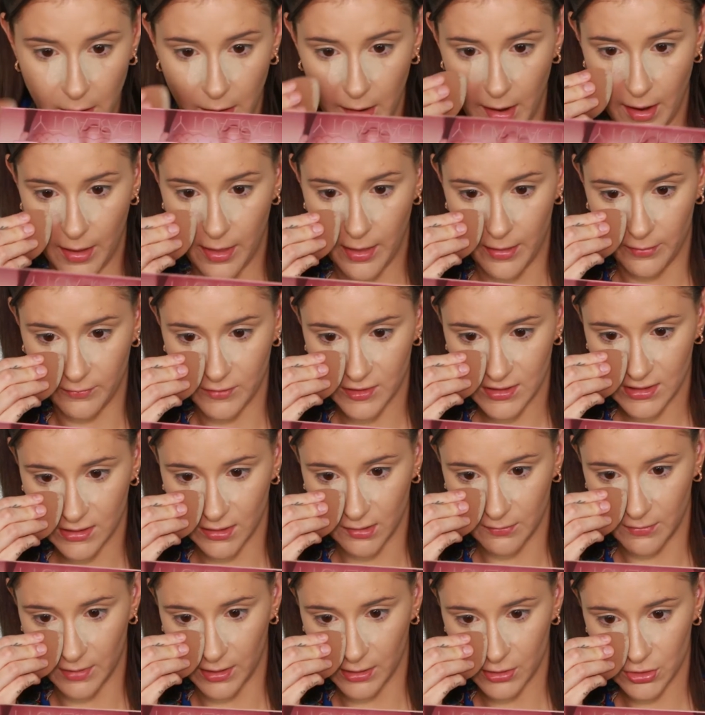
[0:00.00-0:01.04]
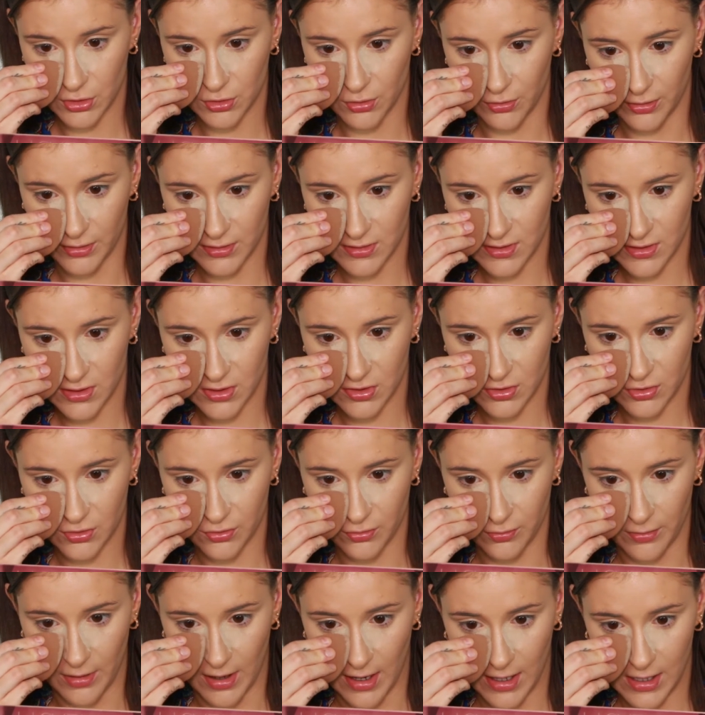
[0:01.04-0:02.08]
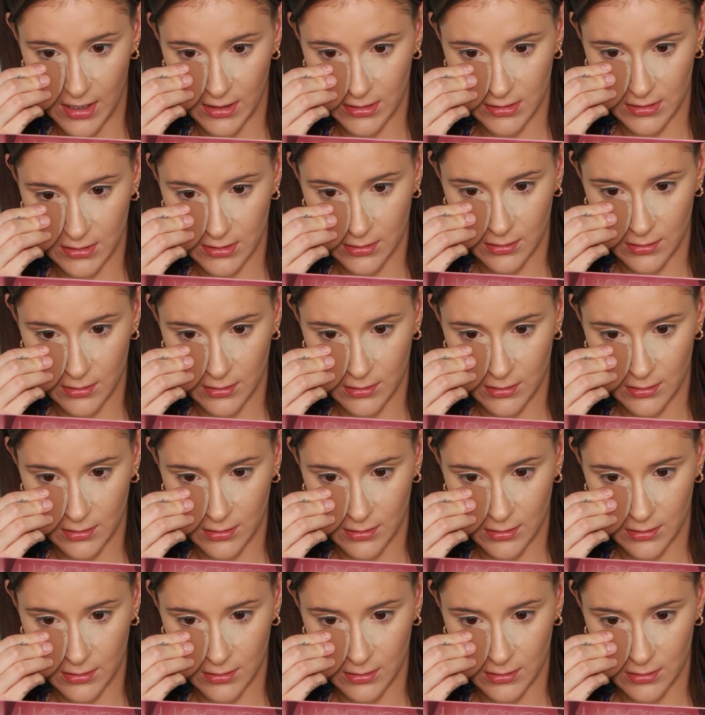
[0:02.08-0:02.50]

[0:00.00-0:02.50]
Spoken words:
And then I'm just going to make sure it's straight,